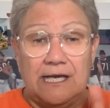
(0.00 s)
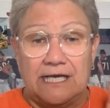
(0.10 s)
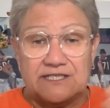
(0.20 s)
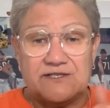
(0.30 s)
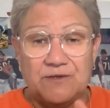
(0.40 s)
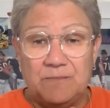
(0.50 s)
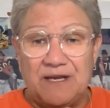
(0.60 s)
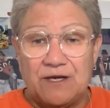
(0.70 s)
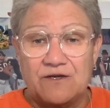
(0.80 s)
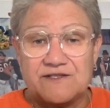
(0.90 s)
So the
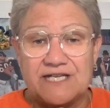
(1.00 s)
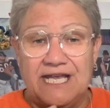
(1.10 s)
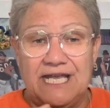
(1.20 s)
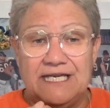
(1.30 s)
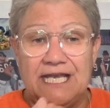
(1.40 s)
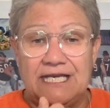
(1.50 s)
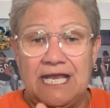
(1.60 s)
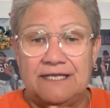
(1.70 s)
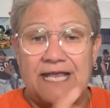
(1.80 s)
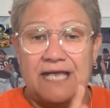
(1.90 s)
Bears and
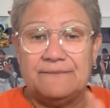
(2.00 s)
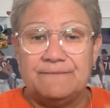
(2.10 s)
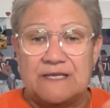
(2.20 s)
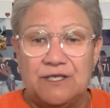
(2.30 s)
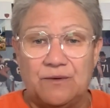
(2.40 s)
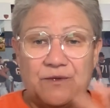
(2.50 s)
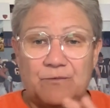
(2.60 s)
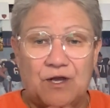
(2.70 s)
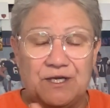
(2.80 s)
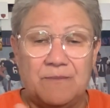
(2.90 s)
that, the
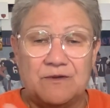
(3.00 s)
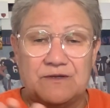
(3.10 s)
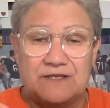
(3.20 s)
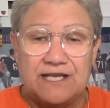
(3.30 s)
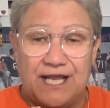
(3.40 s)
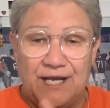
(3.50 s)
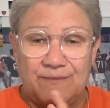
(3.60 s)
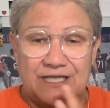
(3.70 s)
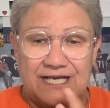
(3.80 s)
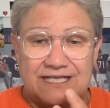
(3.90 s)
running the
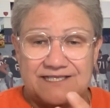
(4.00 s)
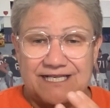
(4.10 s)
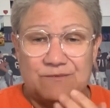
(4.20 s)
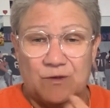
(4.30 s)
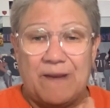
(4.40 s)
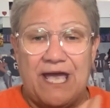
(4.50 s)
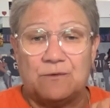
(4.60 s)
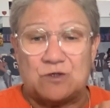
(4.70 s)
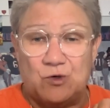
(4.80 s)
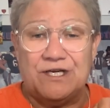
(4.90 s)
game, like I said, we're
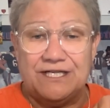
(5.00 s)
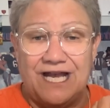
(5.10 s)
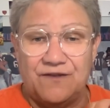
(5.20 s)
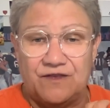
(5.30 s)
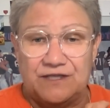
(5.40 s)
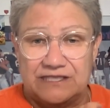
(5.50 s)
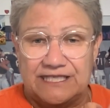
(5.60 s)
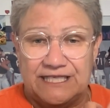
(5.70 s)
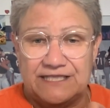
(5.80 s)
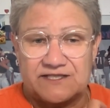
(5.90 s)
bad. We're 29th in the
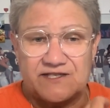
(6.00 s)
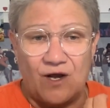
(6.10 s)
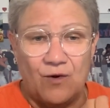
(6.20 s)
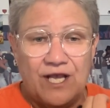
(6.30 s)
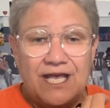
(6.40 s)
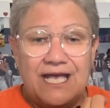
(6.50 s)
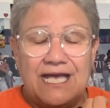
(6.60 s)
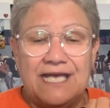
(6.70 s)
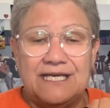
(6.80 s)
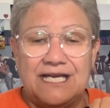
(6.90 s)
league. So,
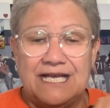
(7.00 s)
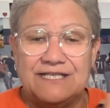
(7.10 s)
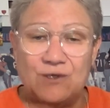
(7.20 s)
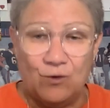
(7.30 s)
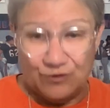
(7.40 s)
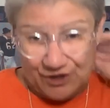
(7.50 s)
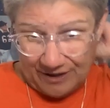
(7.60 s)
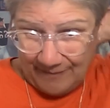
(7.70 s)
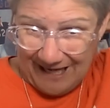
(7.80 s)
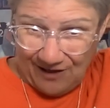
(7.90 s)
and I told you
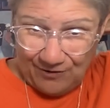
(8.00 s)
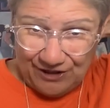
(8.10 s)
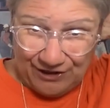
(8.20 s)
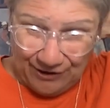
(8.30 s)
about,